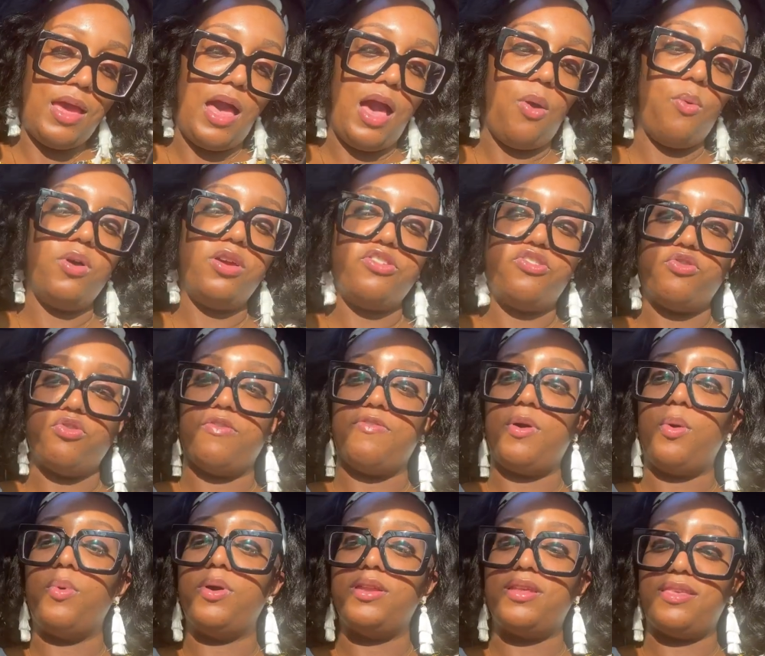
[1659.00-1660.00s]
I wasn't sure if I
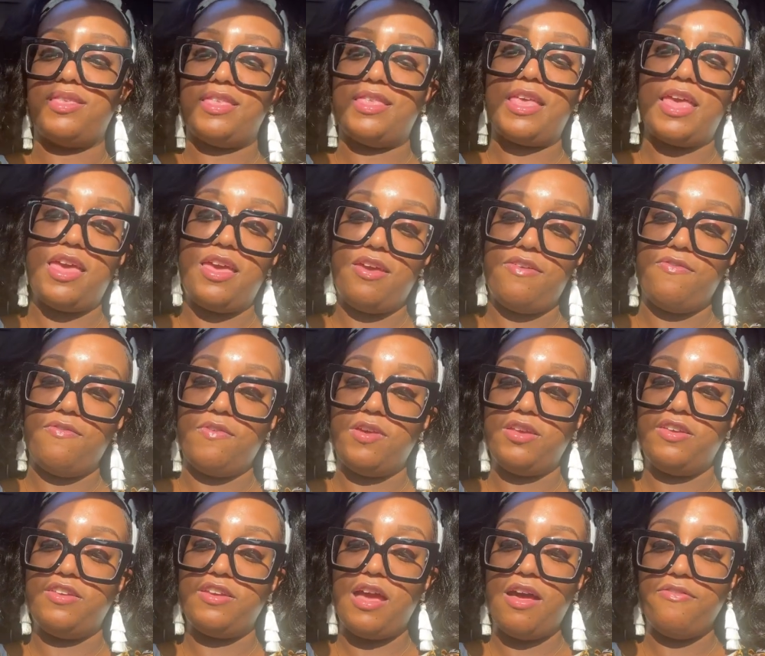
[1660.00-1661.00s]
wanted to save
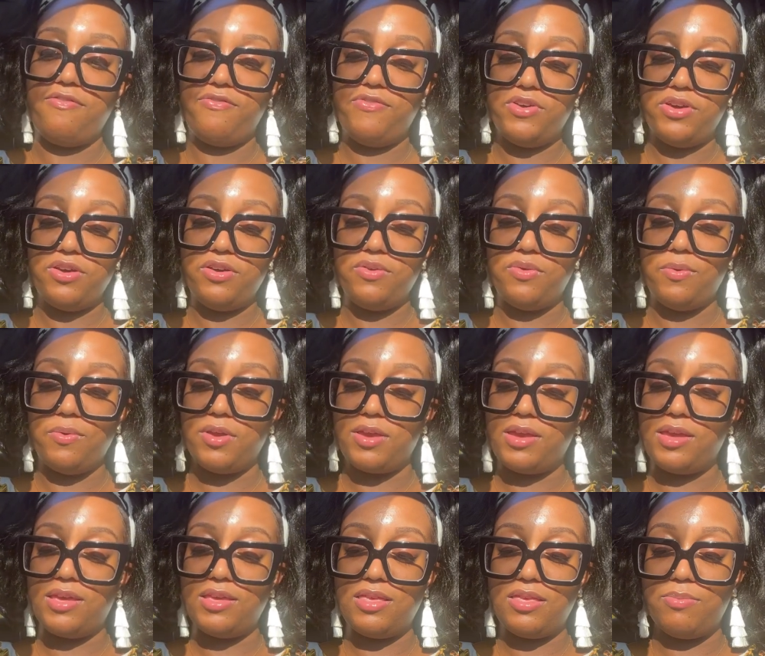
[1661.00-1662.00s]
Jaffa or
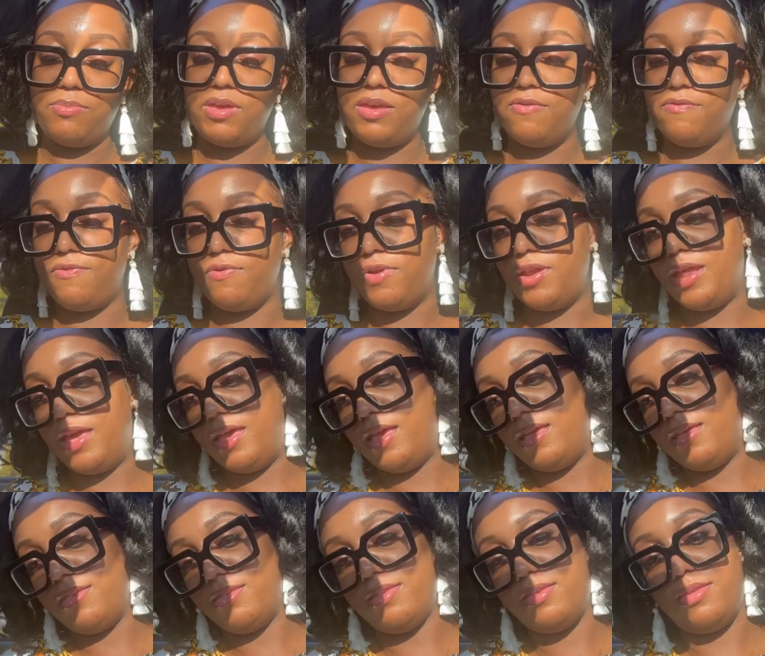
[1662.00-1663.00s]
Kismet for
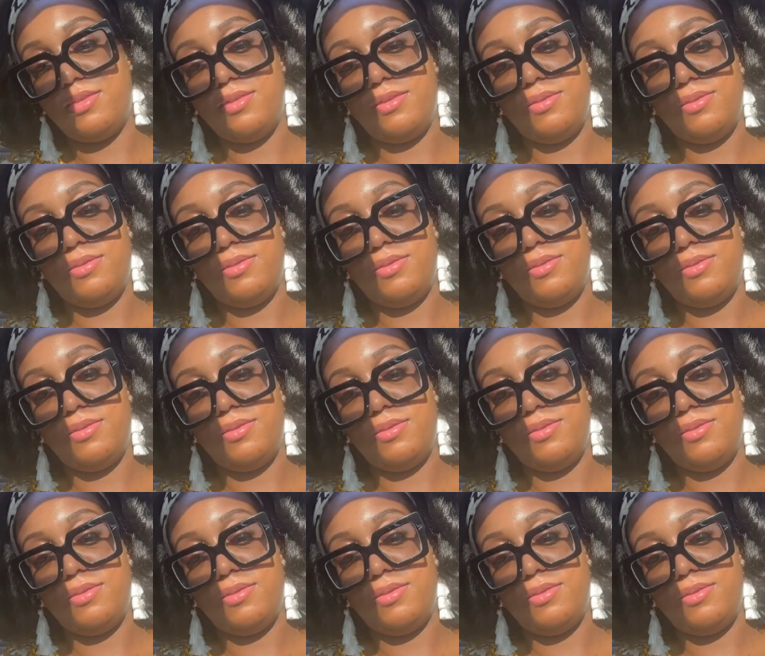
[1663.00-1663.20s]
last.